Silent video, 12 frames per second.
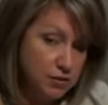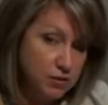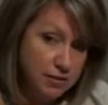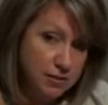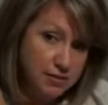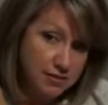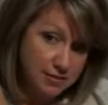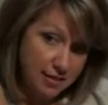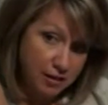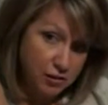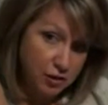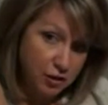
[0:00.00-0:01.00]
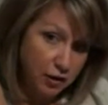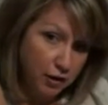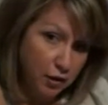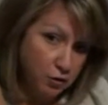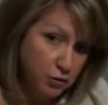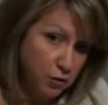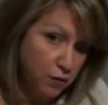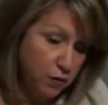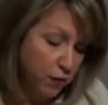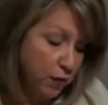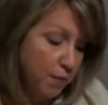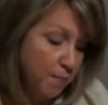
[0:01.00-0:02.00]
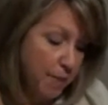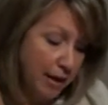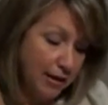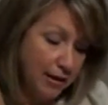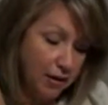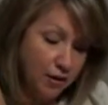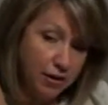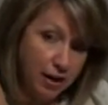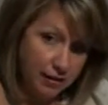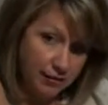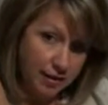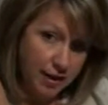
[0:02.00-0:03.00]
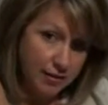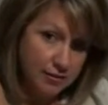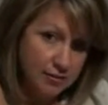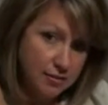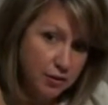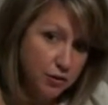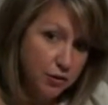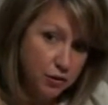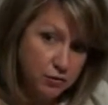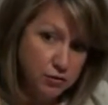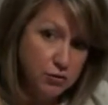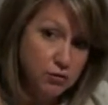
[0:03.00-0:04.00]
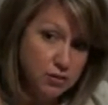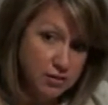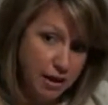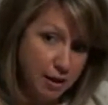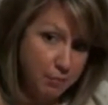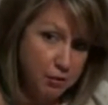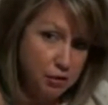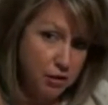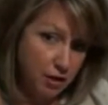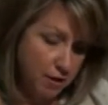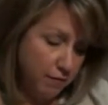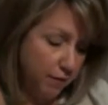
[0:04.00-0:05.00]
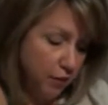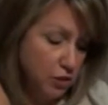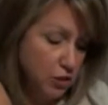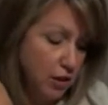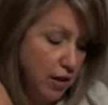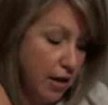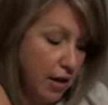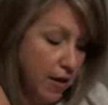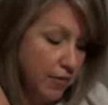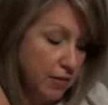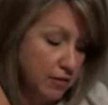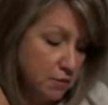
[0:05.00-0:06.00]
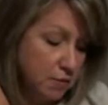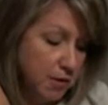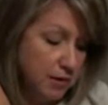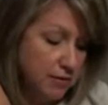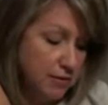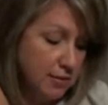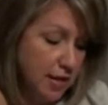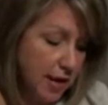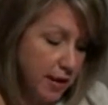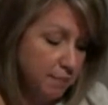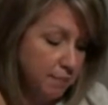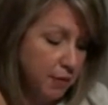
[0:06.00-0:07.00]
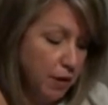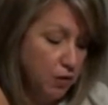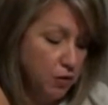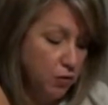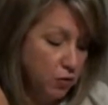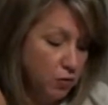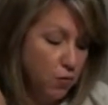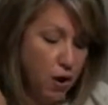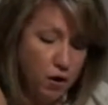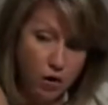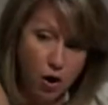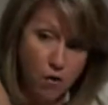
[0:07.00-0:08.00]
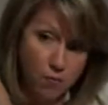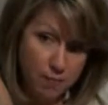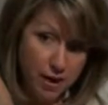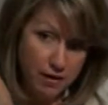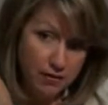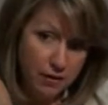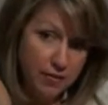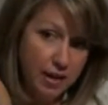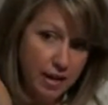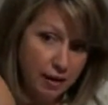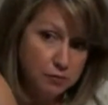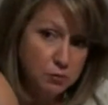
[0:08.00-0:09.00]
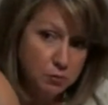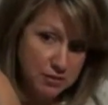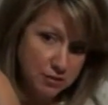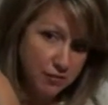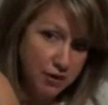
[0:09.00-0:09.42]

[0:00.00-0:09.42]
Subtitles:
Mr. Wilson, this section goes over Medicare guidelines that are used to establish coverage. And this means that you are homebound, and they have